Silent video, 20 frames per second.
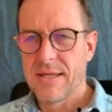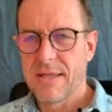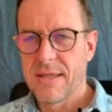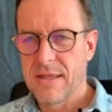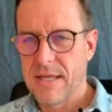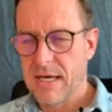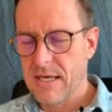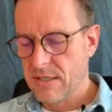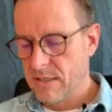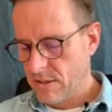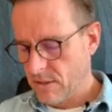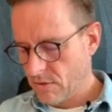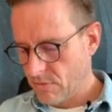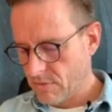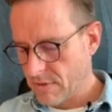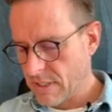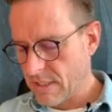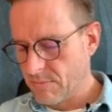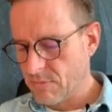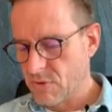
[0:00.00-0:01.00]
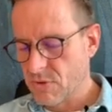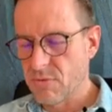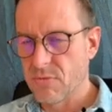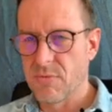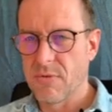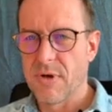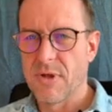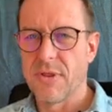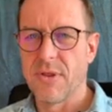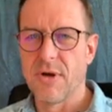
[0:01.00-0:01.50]
then you come
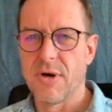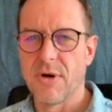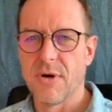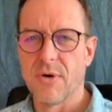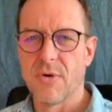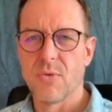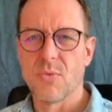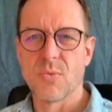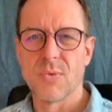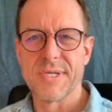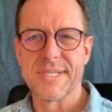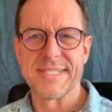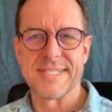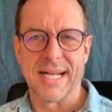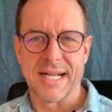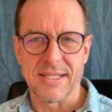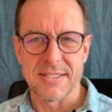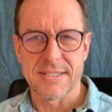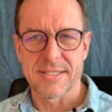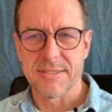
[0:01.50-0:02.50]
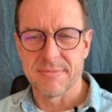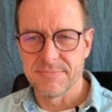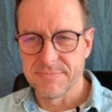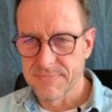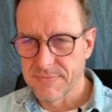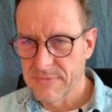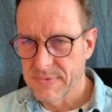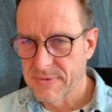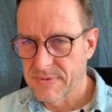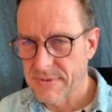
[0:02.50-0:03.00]
to the results,
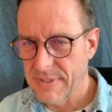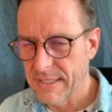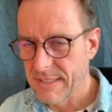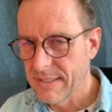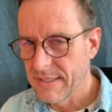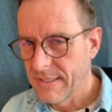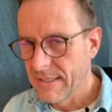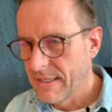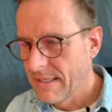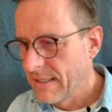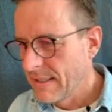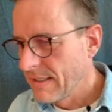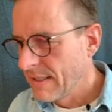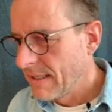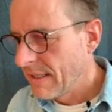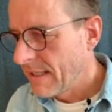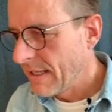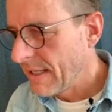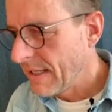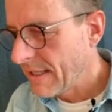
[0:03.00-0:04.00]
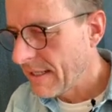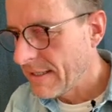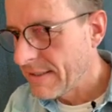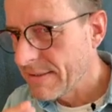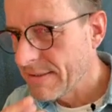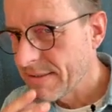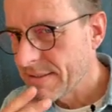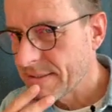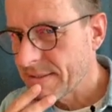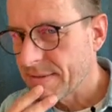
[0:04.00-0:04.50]
right? And